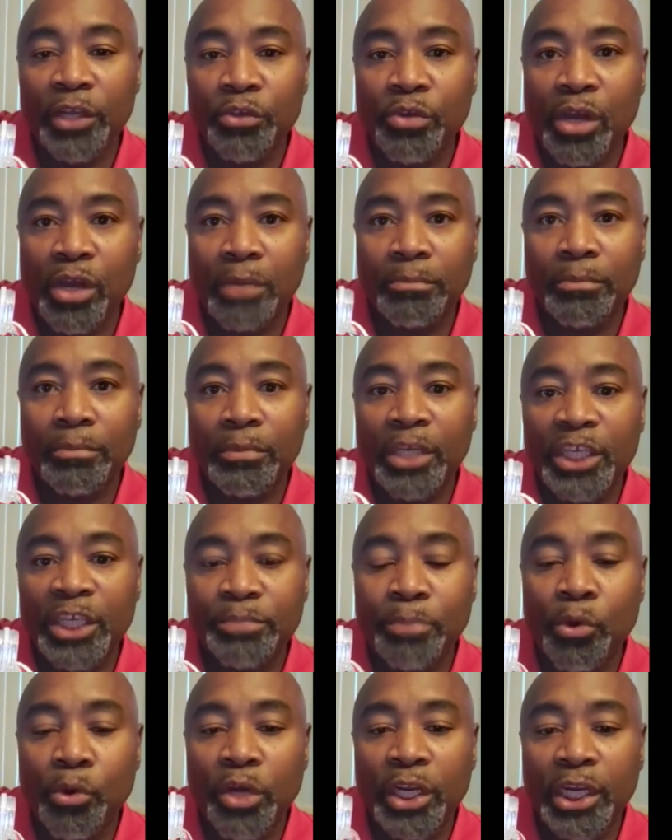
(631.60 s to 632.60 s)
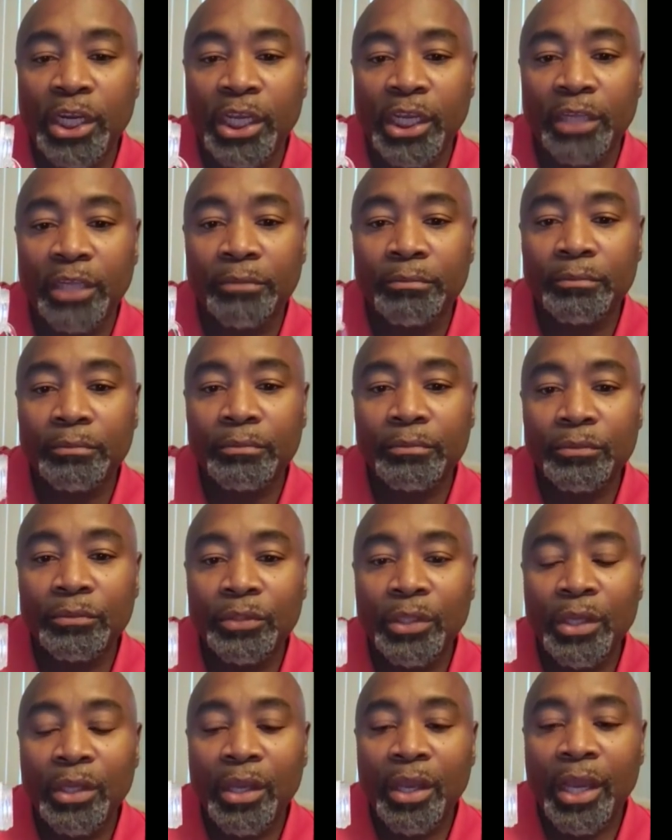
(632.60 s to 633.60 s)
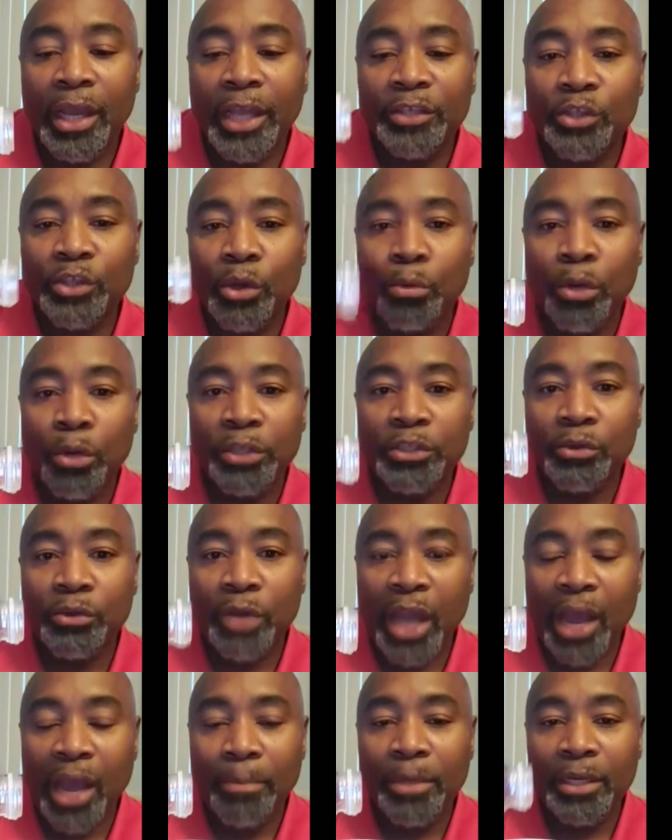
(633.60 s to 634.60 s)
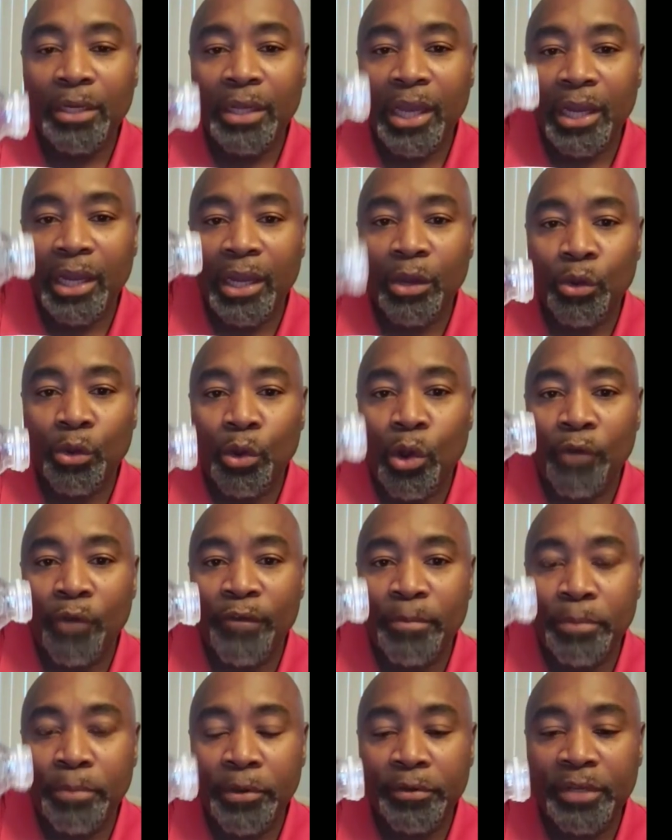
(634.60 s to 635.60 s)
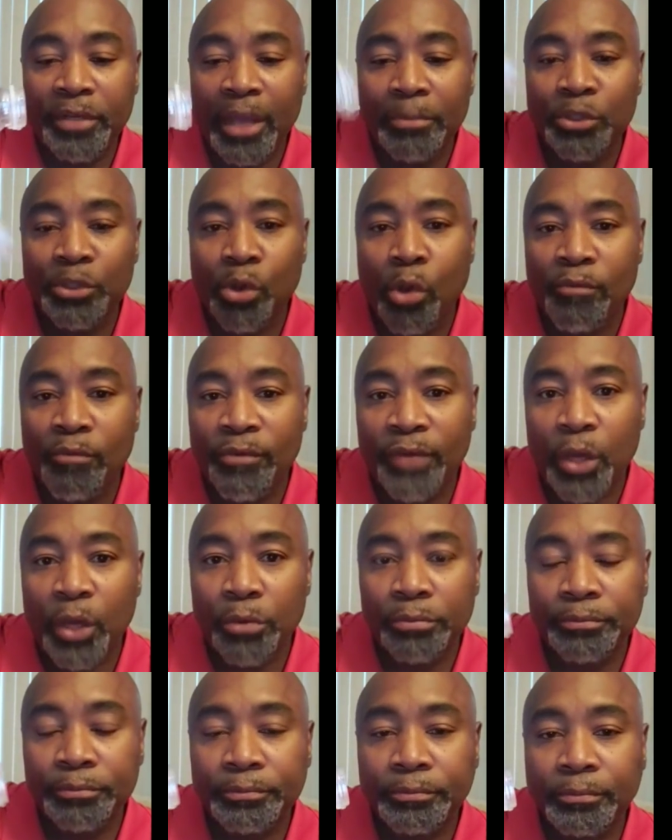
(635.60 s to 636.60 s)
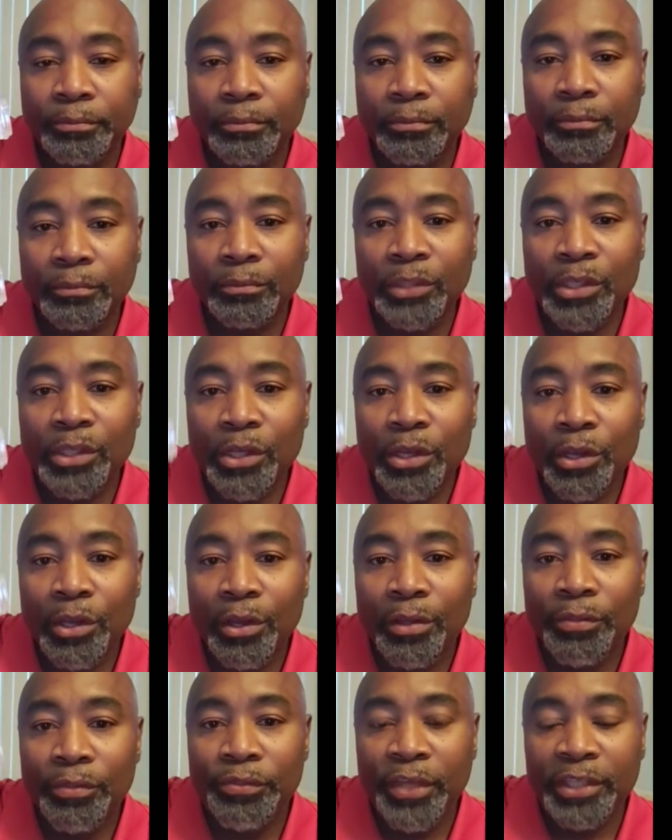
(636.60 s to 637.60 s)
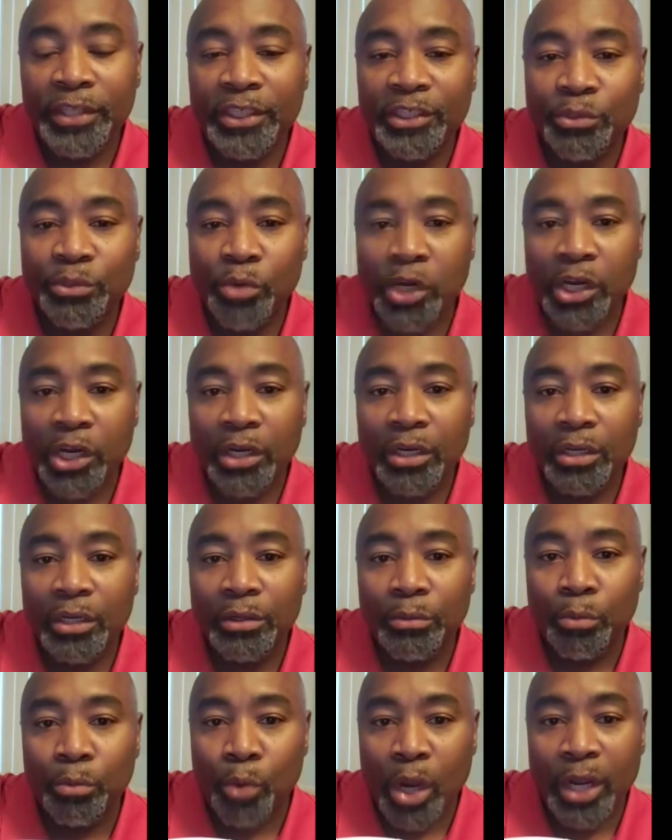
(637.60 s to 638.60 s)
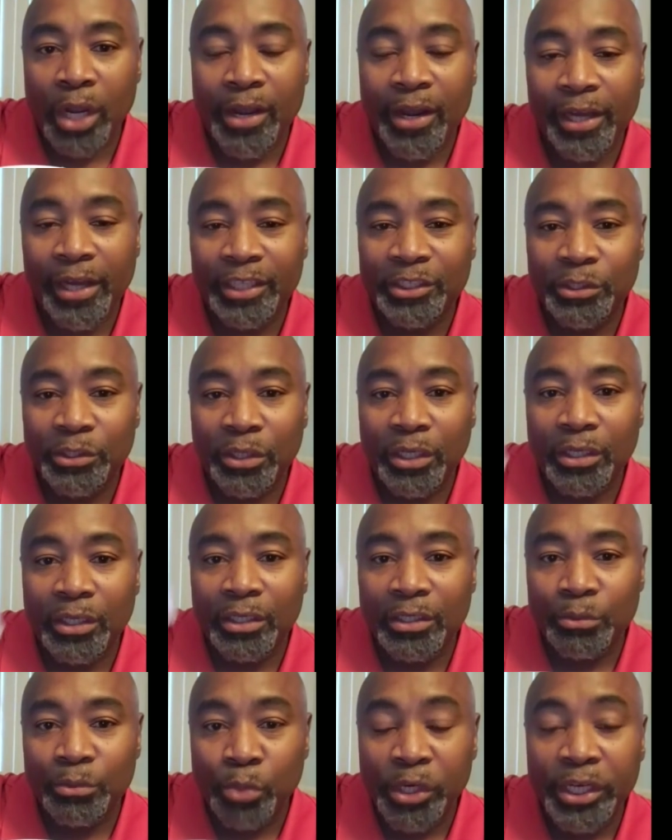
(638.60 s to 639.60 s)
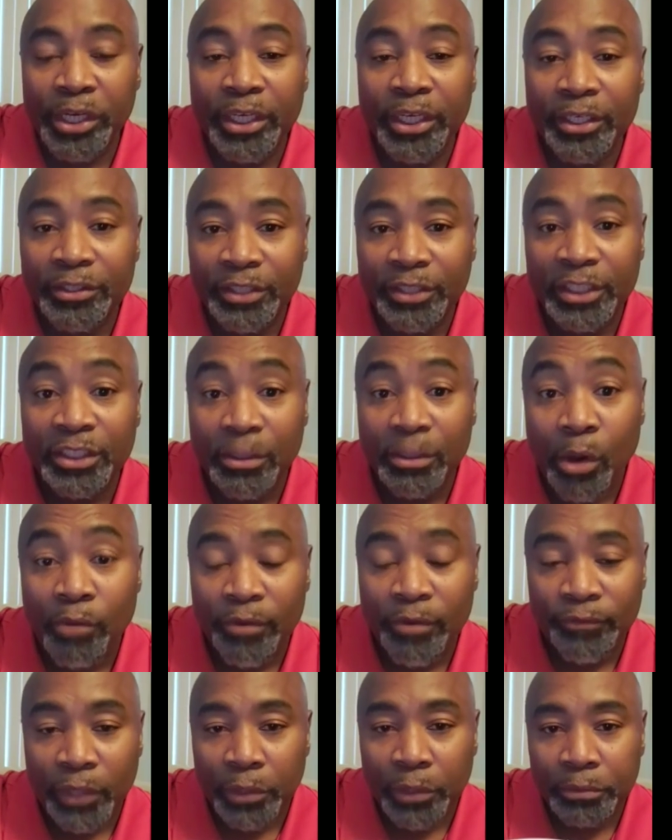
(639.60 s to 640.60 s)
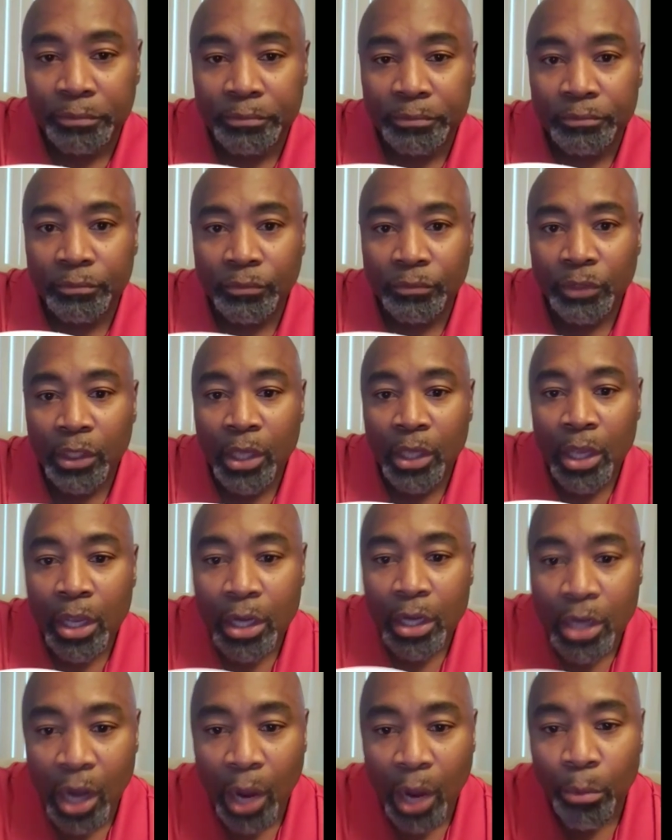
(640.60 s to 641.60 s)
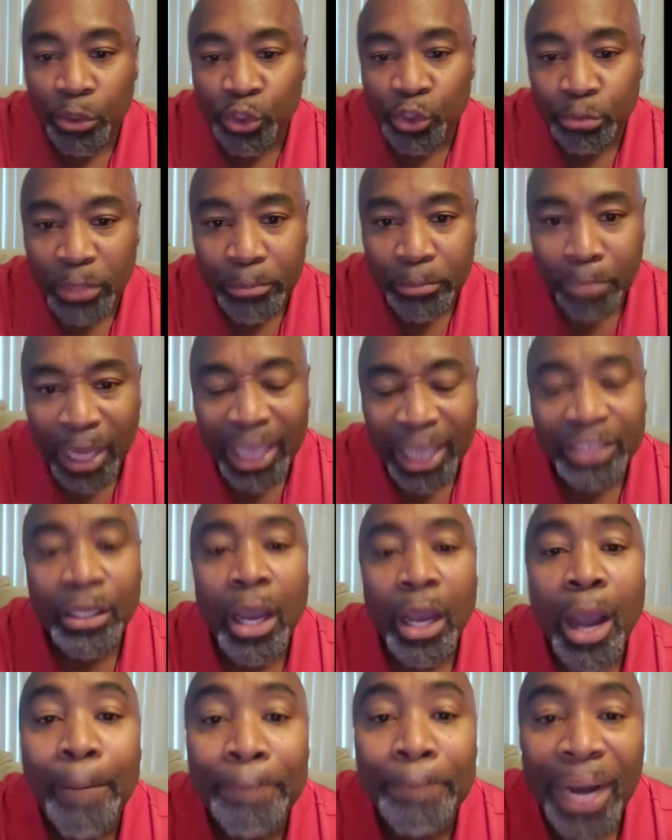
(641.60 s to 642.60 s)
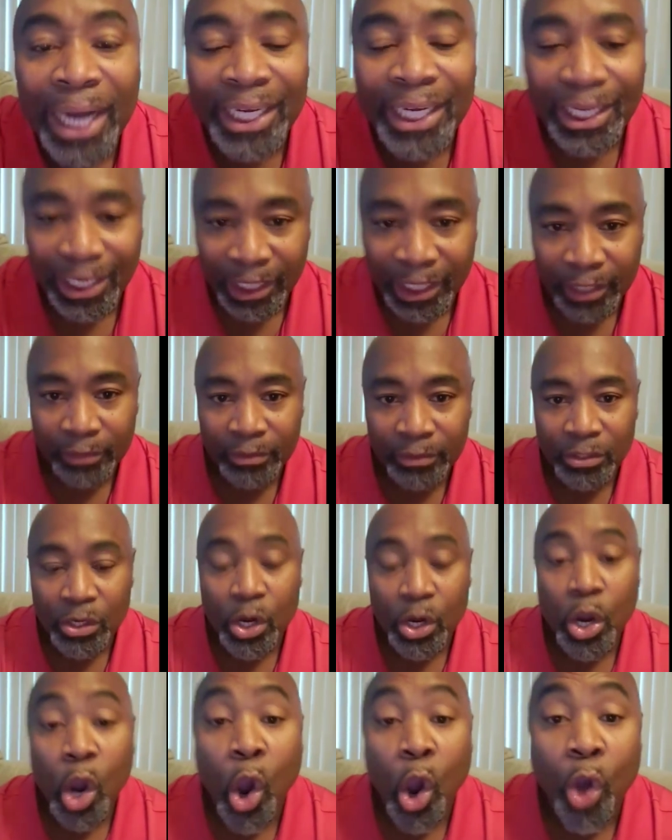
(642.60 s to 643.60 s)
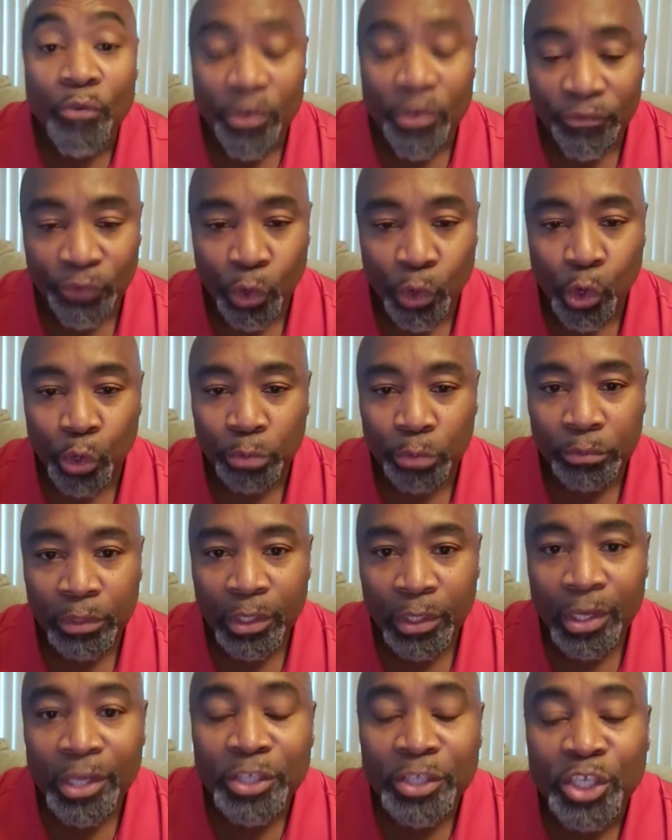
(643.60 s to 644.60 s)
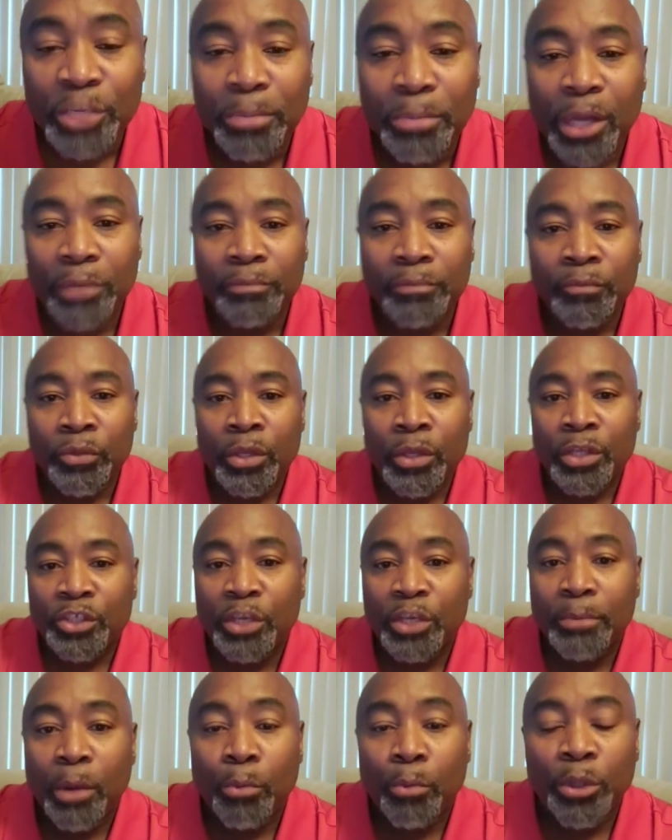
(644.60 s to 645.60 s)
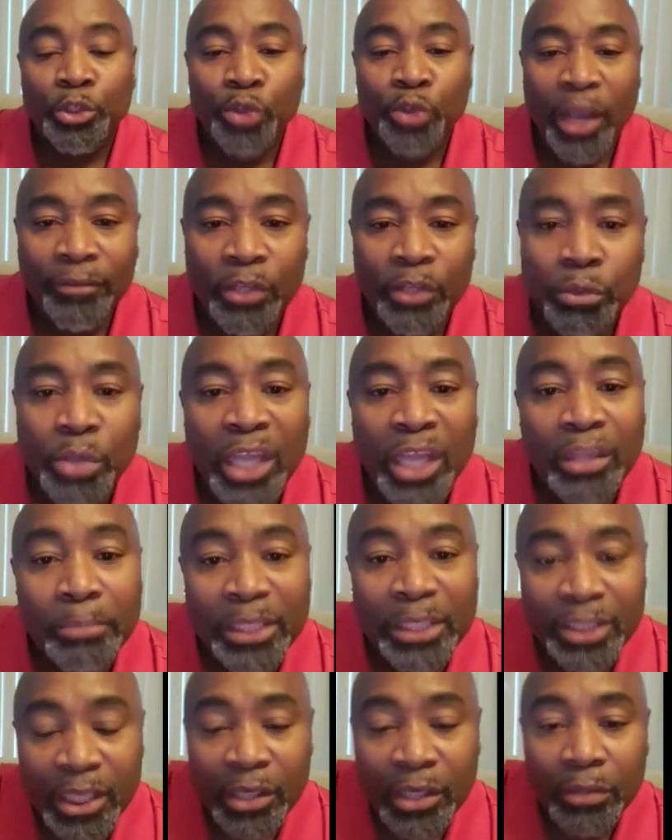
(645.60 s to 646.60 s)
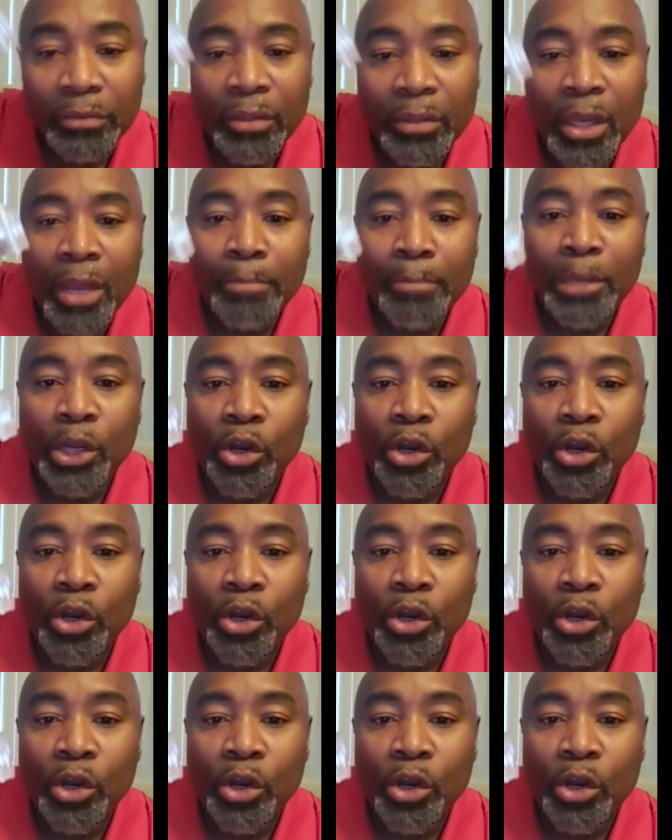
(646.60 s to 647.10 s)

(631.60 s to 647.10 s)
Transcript: And so what's going to happen over a period of time is going to overflow. This is where what God is doing. We're in a season of overflow. God wants you to be blessed abundantly, overflow. But what you have to do, you have to be still. Because if I'm pouring